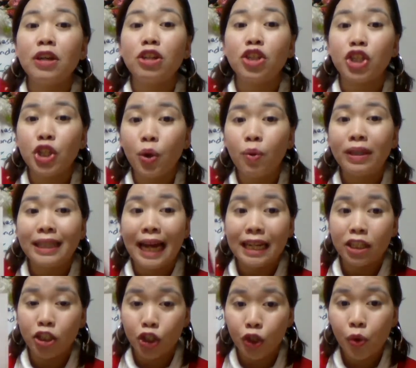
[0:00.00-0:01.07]
So
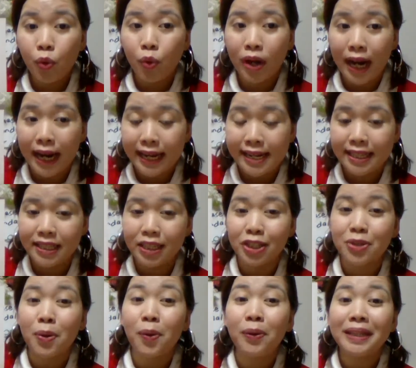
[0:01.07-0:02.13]
tattoo, guys,
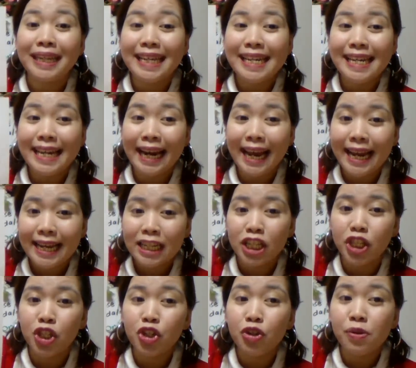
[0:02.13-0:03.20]
is called
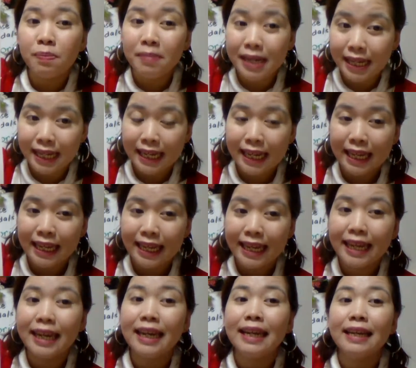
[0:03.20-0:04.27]
irezumi
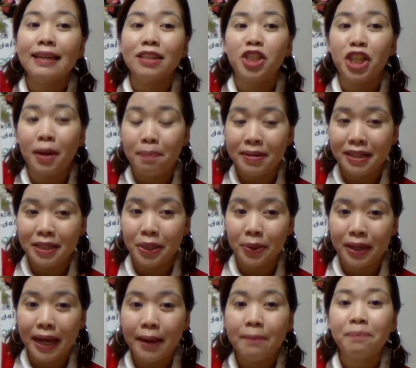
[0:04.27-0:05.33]
in Japanese,
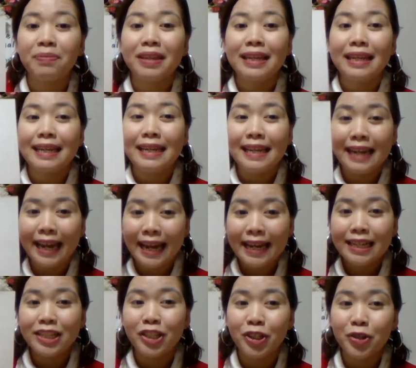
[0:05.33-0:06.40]
okay?
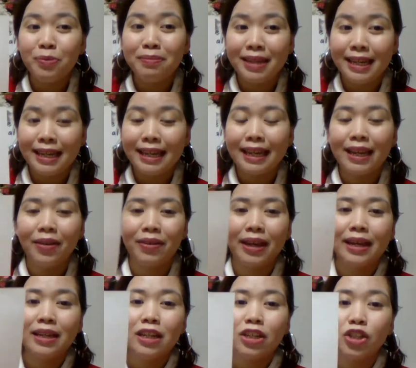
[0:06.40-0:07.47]
Irezumi,
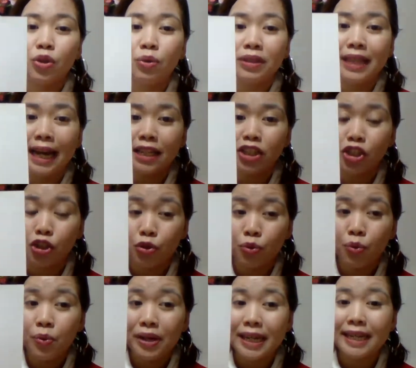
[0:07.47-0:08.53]
okay? So
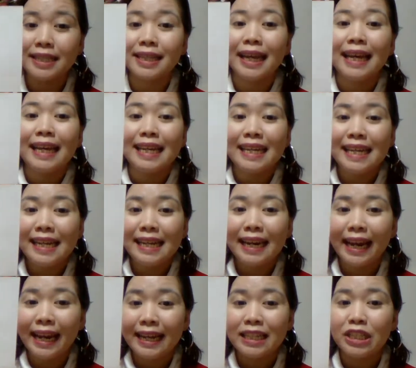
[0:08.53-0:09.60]
tattoo is
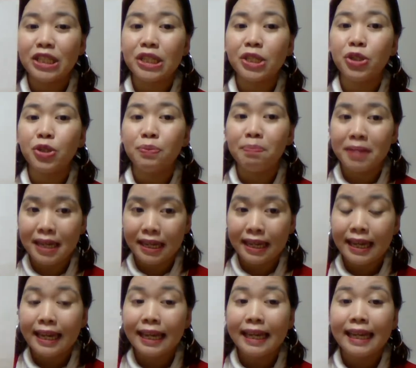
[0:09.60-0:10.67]
irezumi.
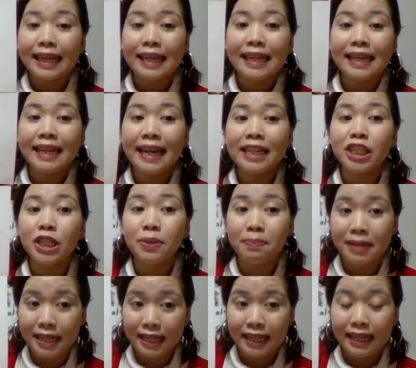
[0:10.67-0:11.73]

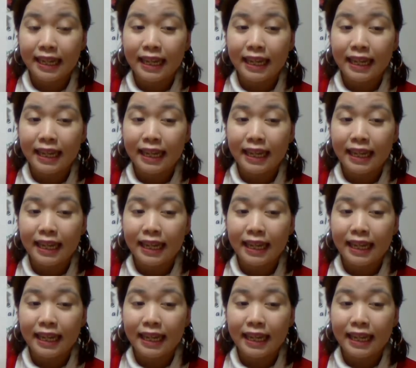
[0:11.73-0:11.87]
Irezumi.